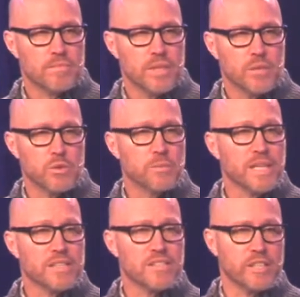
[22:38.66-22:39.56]
He was
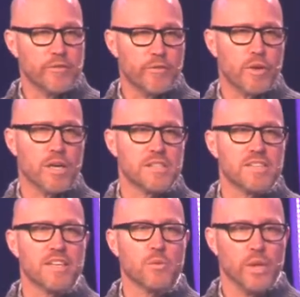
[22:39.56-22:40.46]
made sin for us
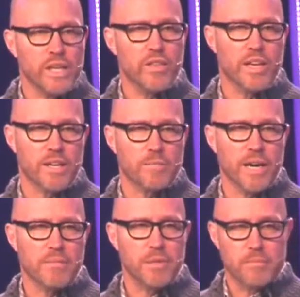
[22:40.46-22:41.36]
that we then
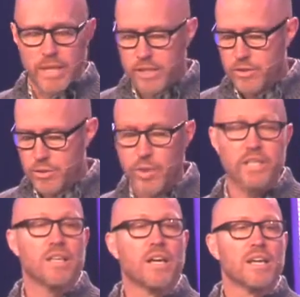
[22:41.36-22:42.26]
might be made the right
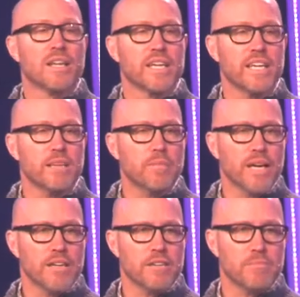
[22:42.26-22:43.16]
that he
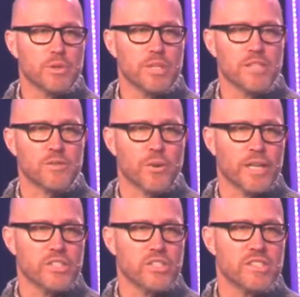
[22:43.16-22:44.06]
might put his
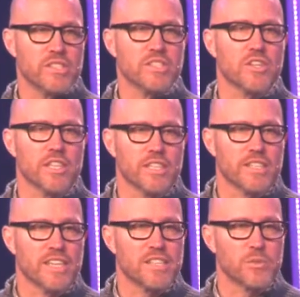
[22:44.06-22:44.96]
righteousness on
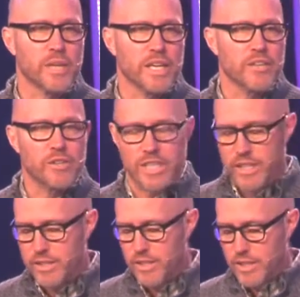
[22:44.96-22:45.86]
us as we enter
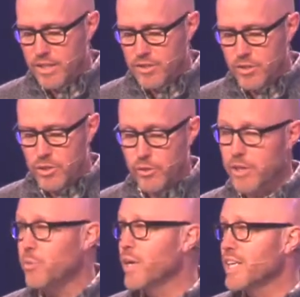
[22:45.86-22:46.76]
in to the
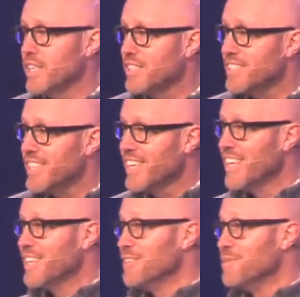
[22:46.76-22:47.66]
great wedding. You see,
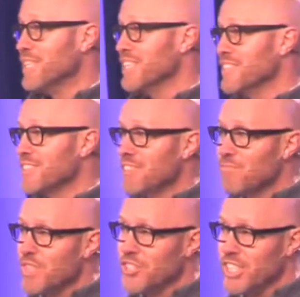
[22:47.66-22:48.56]
because
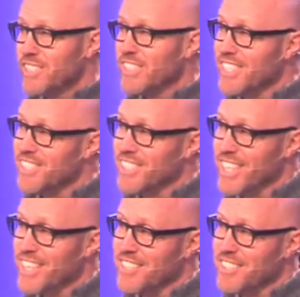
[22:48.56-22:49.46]
Jesus doesn't
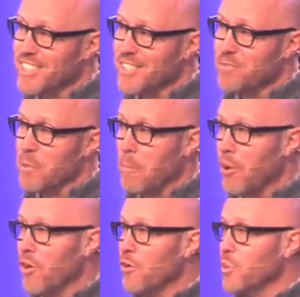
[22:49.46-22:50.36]
tell us this, but
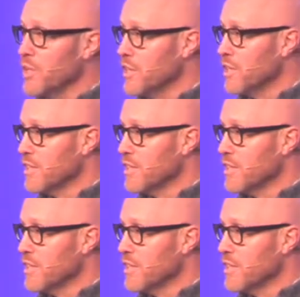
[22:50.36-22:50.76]
Paul will.